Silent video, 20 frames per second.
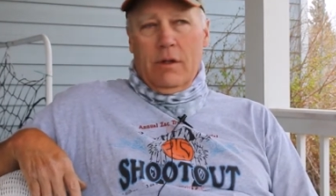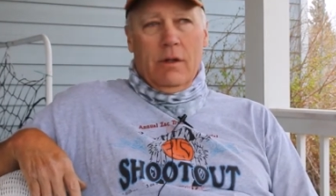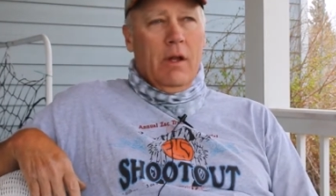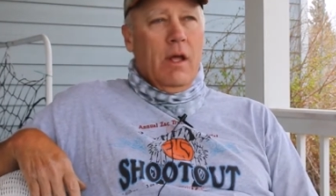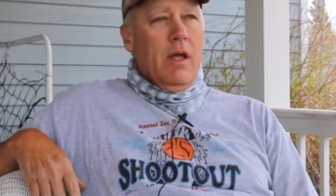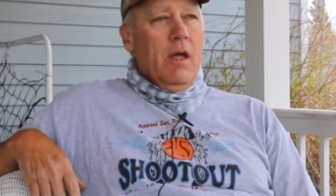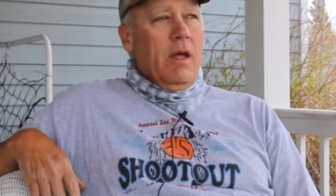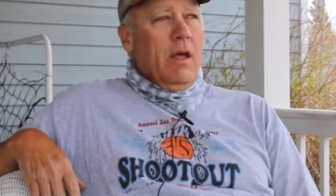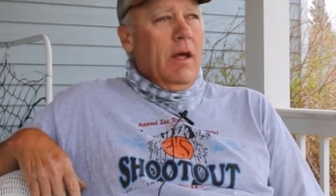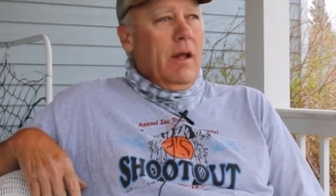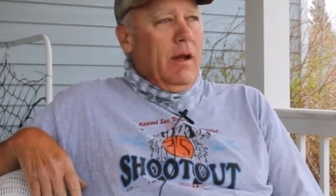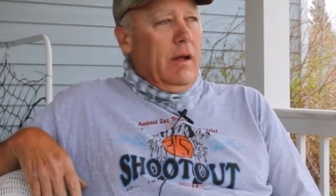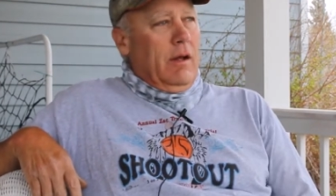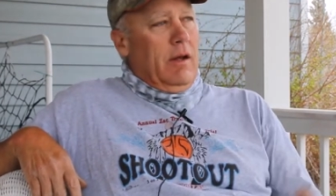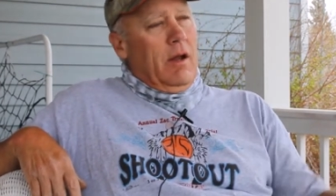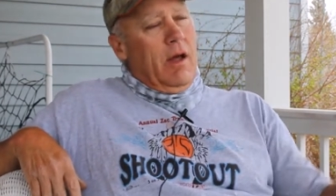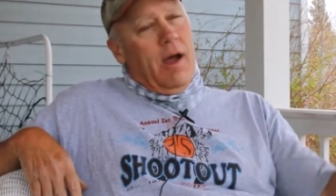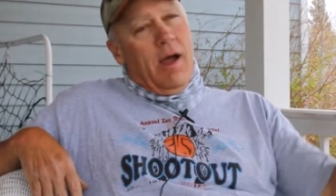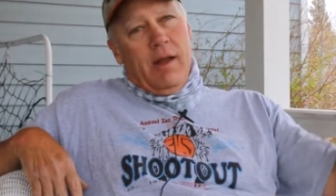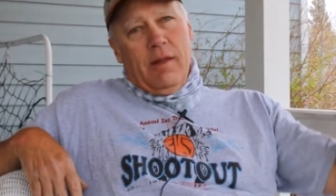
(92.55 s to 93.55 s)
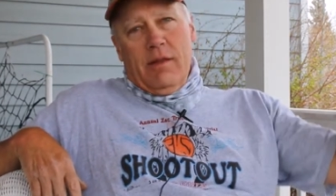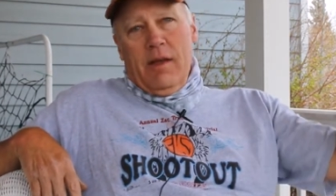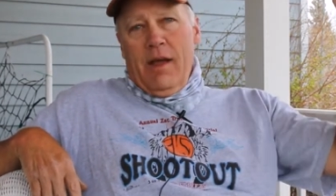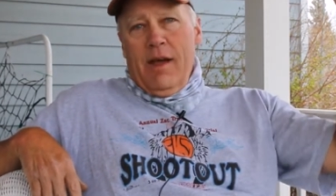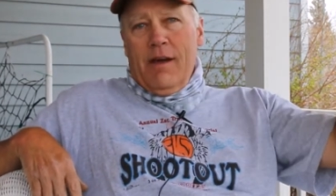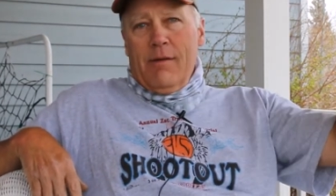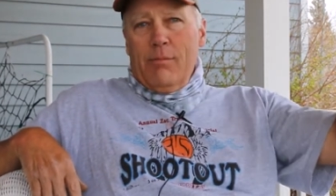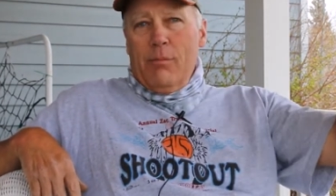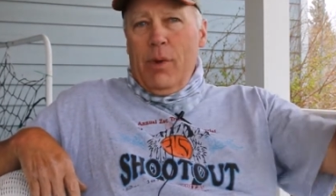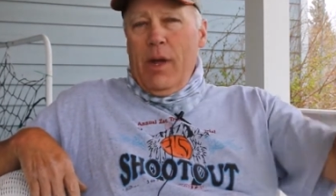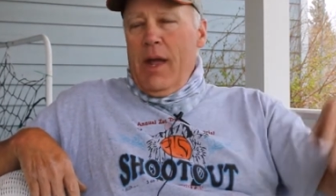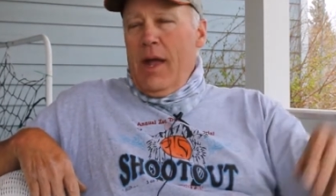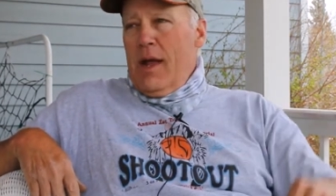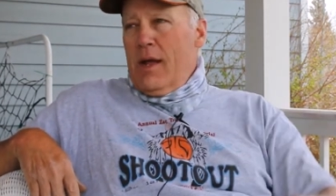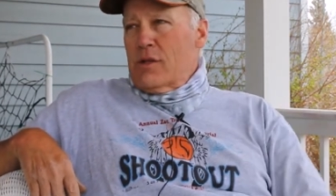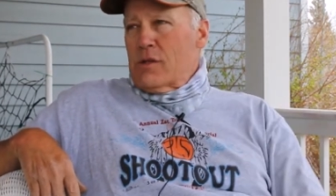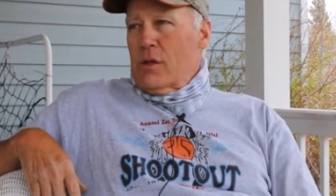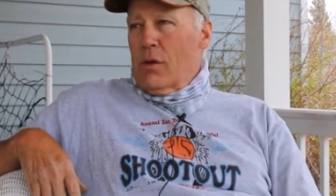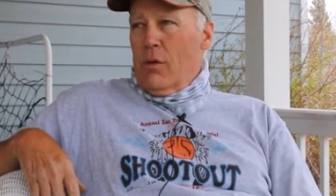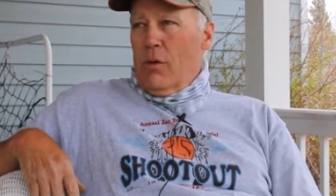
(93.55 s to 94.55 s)
And at night they have
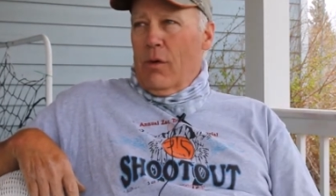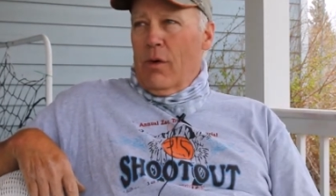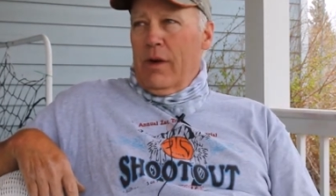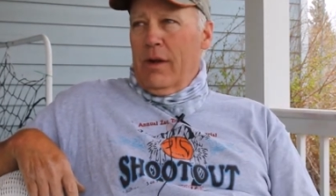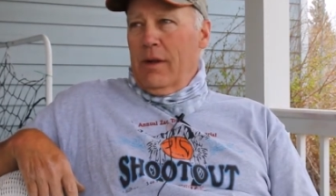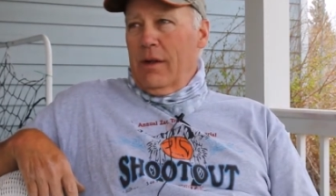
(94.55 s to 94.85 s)
bands going,